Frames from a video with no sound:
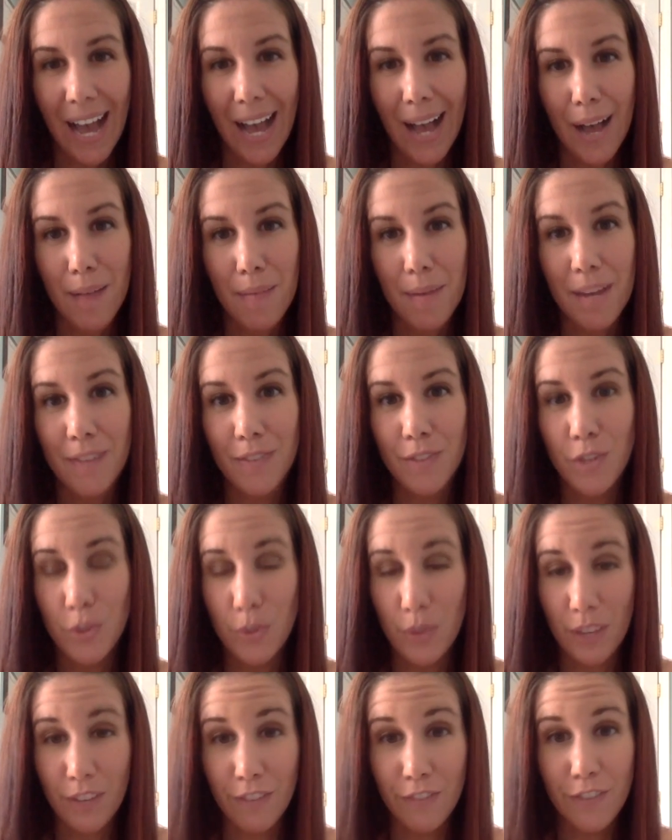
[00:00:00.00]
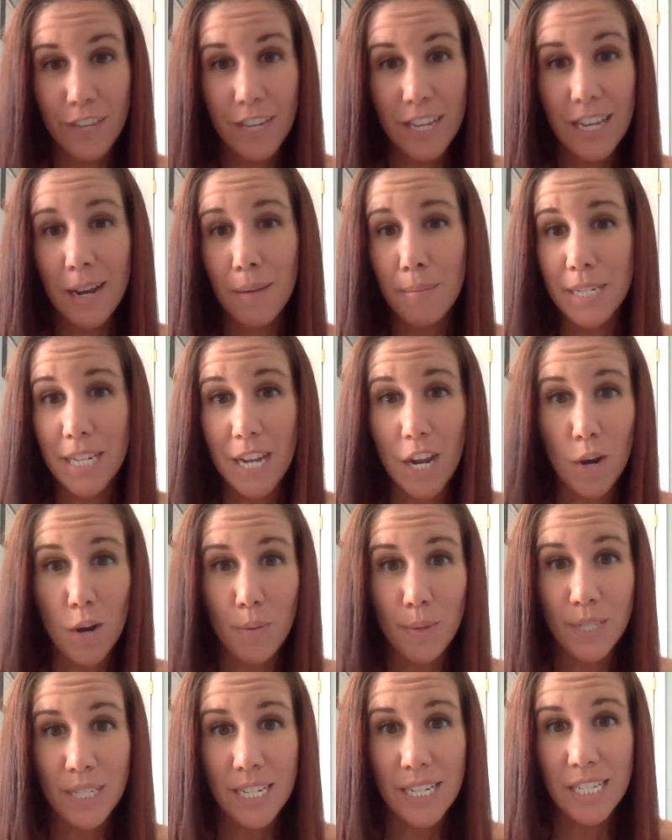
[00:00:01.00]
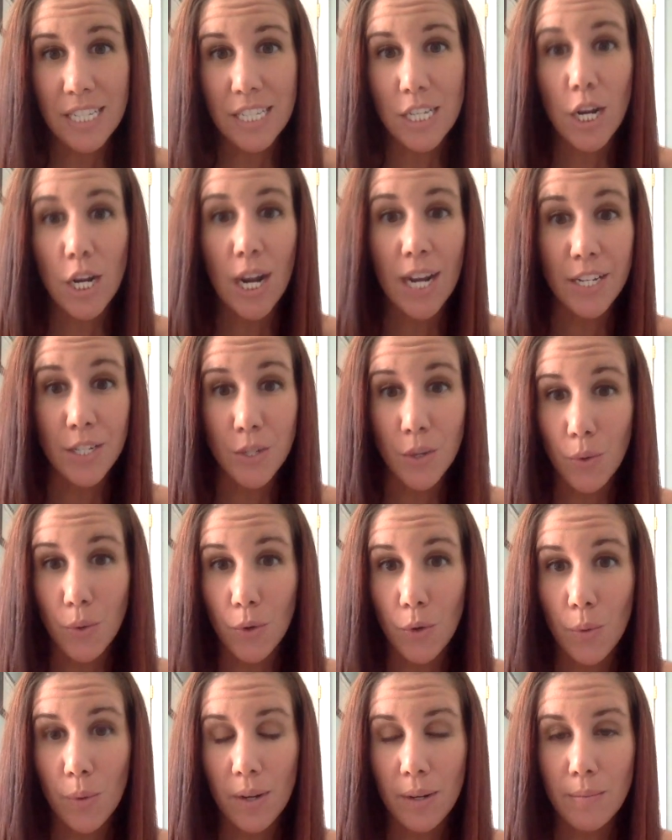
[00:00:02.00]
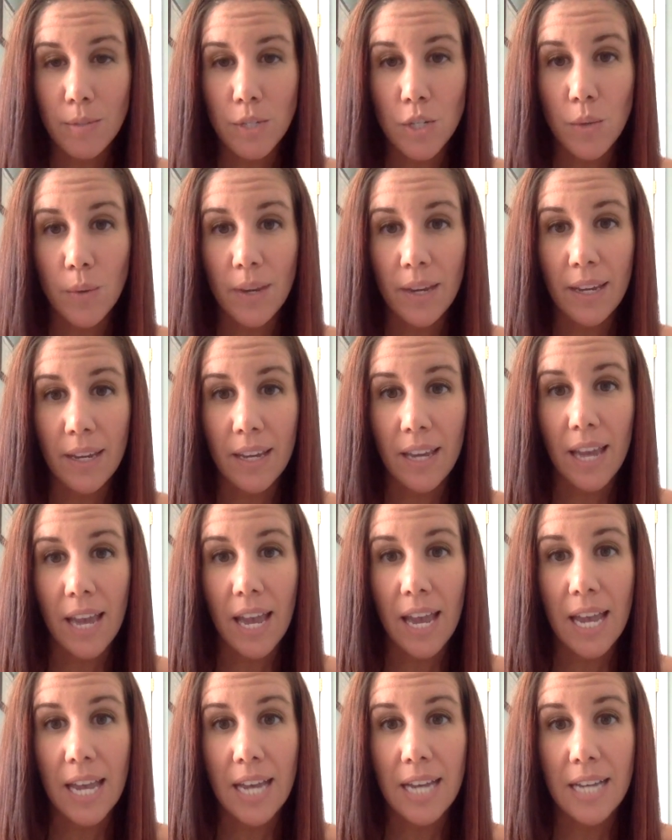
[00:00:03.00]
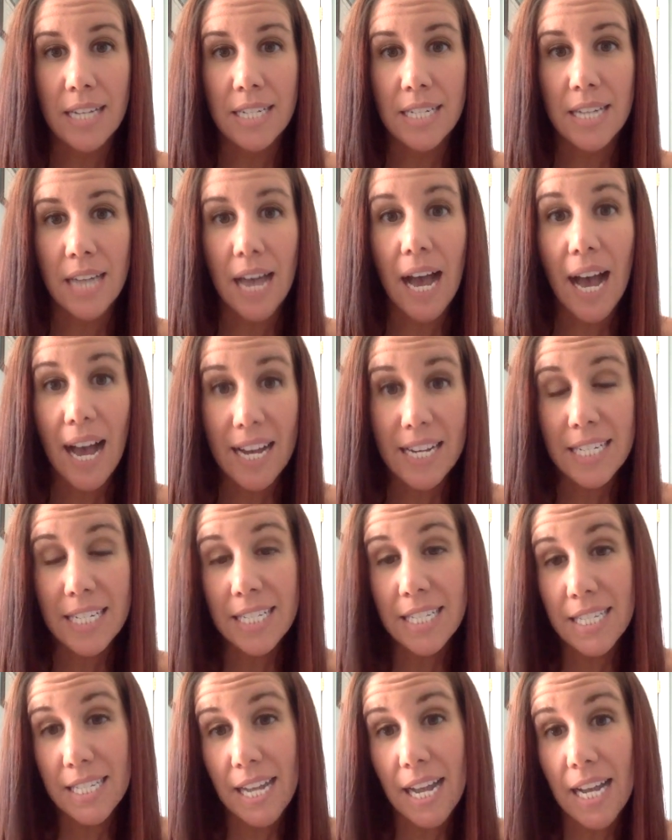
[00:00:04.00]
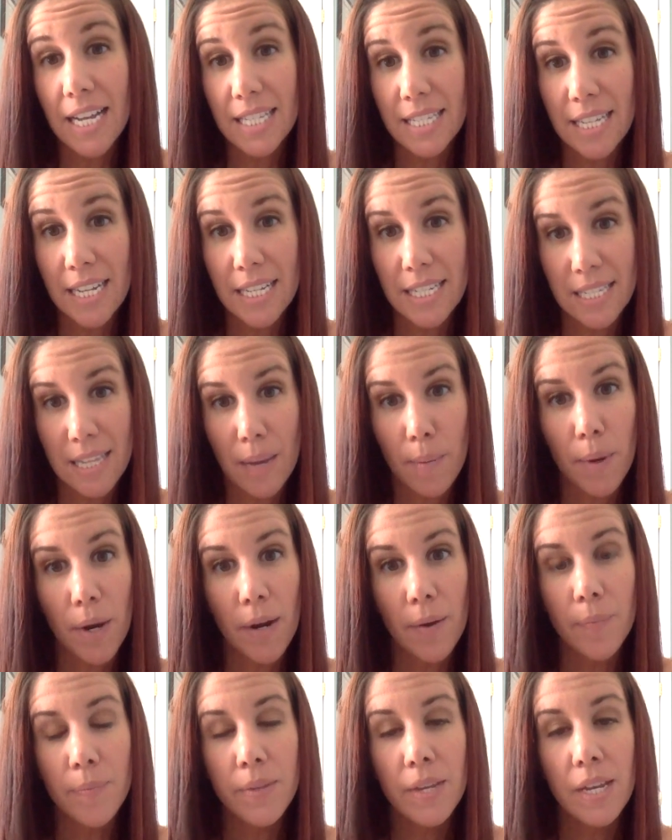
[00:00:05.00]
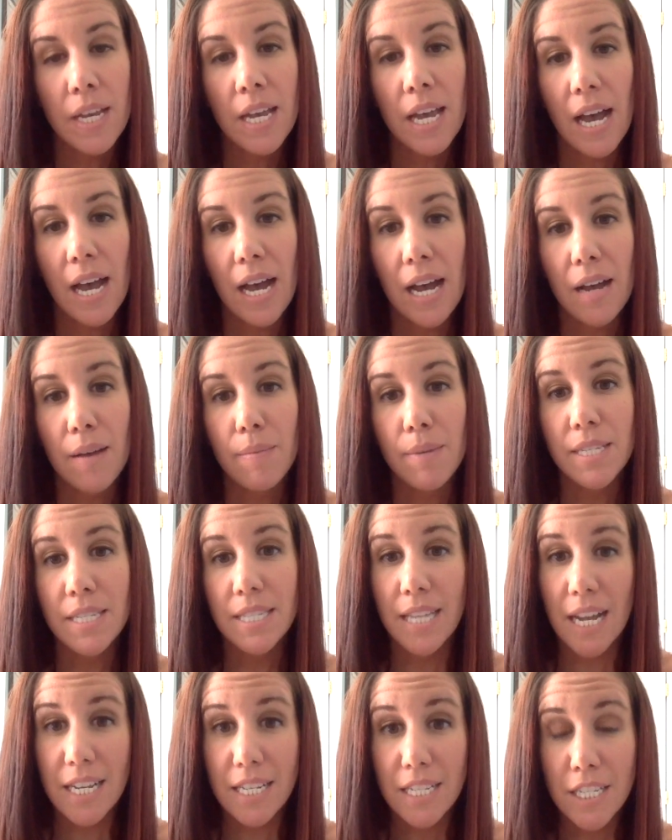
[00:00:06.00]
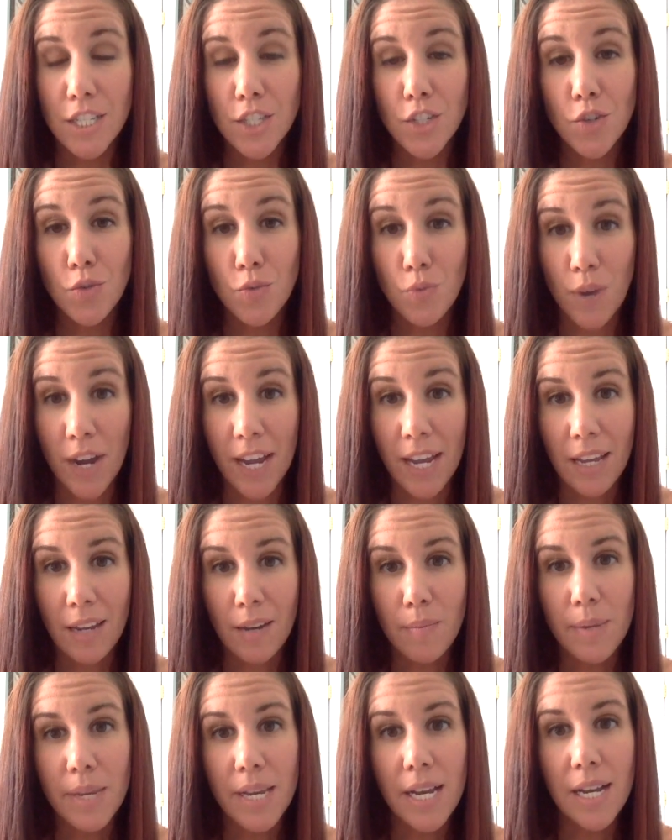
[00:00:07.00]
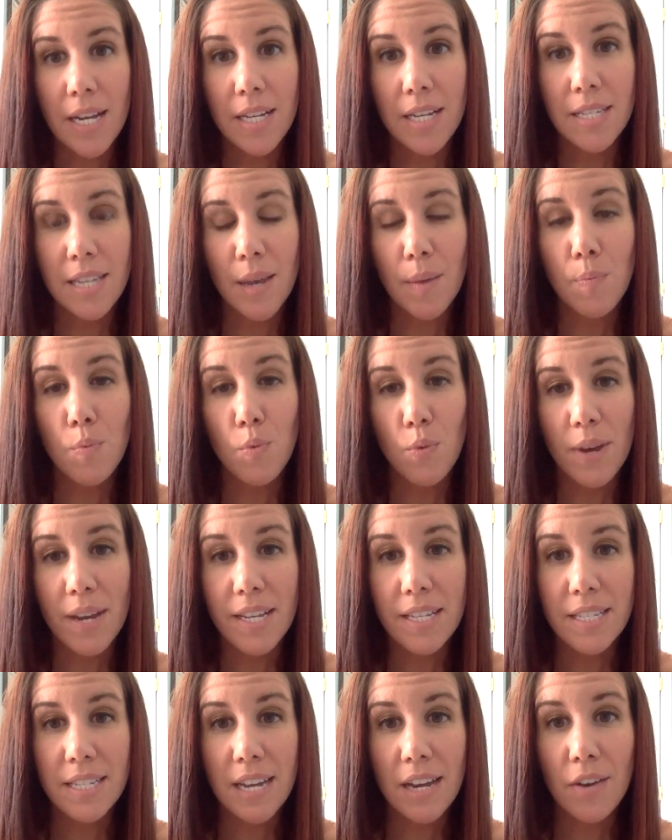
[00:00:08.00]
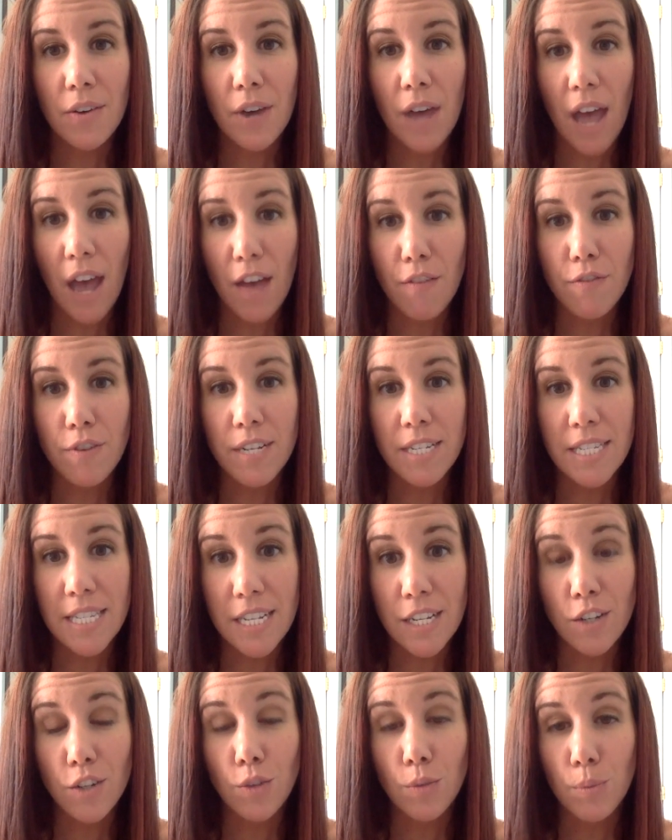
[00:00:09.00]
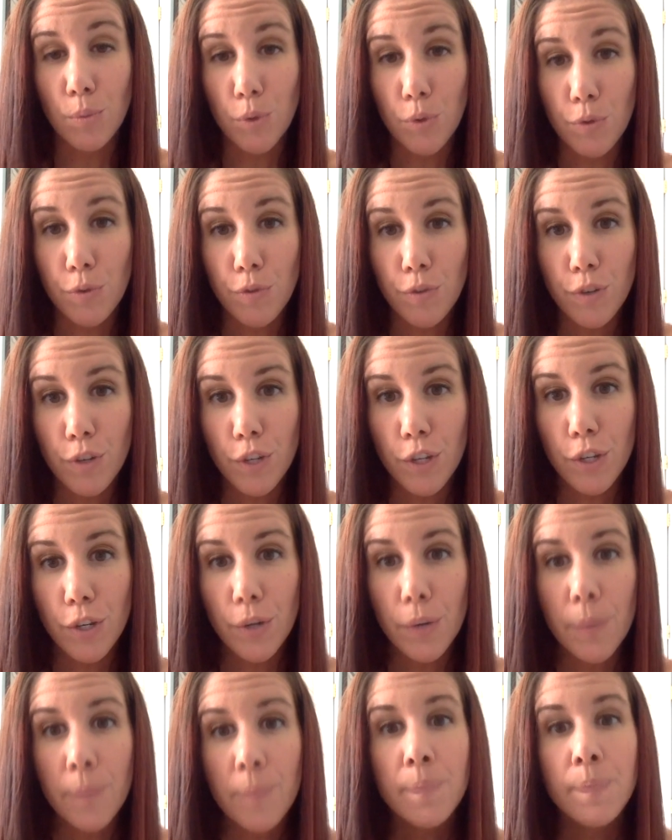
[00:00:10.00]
Um, I have two left feet. I'm a terrible dancer. I don't know what I'm doing. And I did Cize last summer. Um, Cize is great because it breaks down every single move for you.